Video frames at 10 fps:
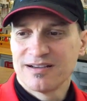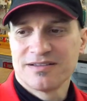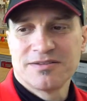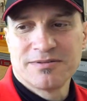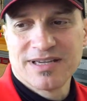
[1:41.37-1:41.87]

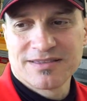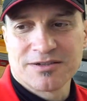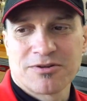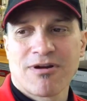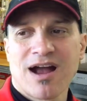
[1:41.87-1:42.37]
You get the
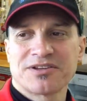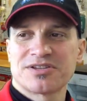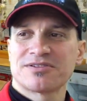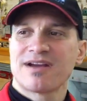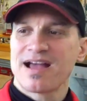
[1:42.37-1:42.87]
crotch
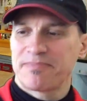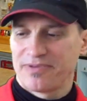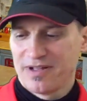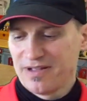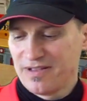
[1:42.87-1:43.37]
strap.
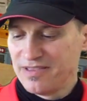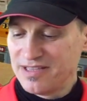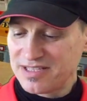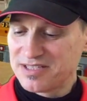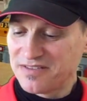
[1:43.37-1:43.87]

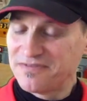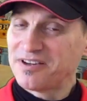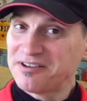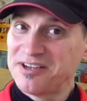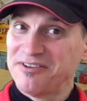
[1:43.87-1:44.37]
This is a
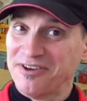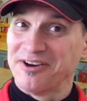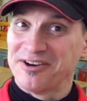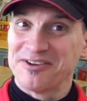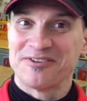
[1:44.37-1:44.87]
very,
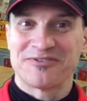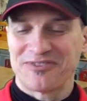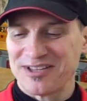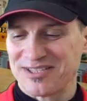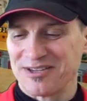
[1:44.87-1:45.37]
very
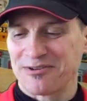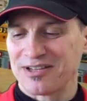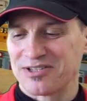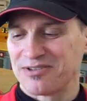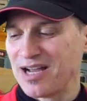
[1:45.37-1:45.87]
fancy
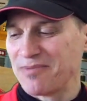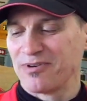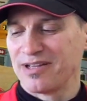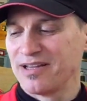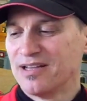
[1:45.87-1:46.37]
crotch strap,
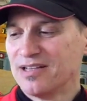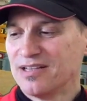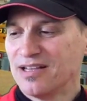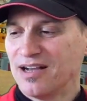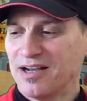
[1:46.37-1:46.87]
right?
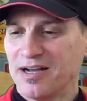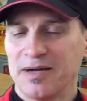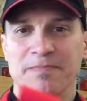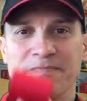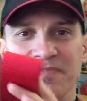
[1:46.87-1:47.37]

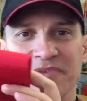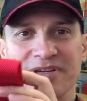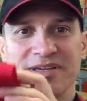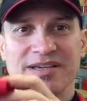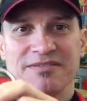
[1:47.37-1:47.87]

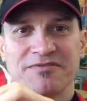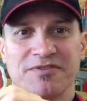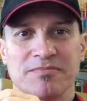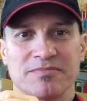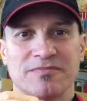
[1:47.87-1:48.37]
Again,
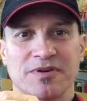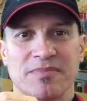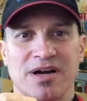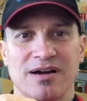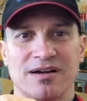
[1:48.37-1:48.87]
from
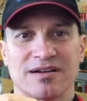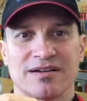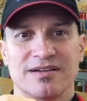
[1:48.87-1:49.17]
Hog.